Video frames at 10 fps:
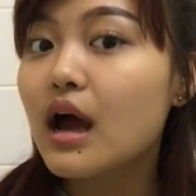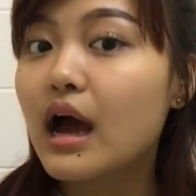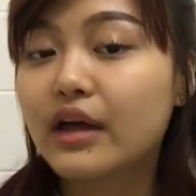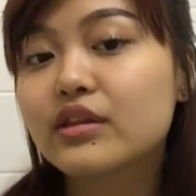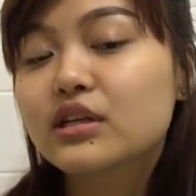
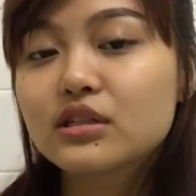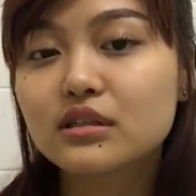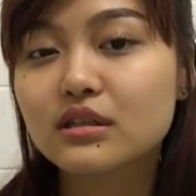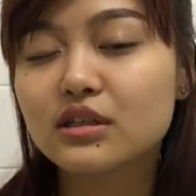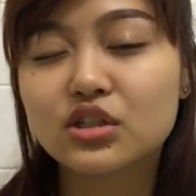I think
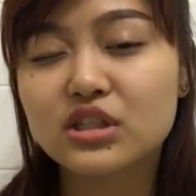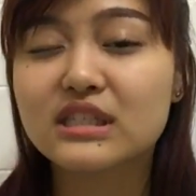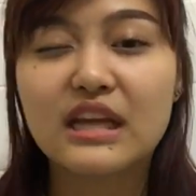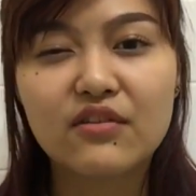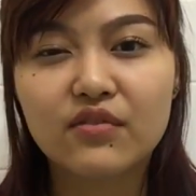it's just
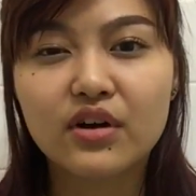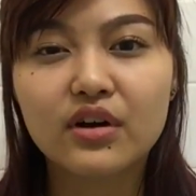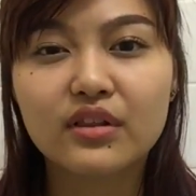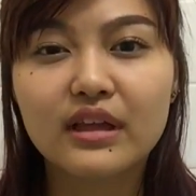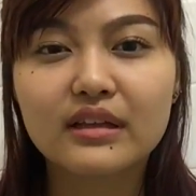
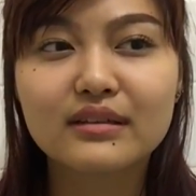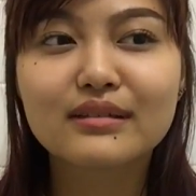safer than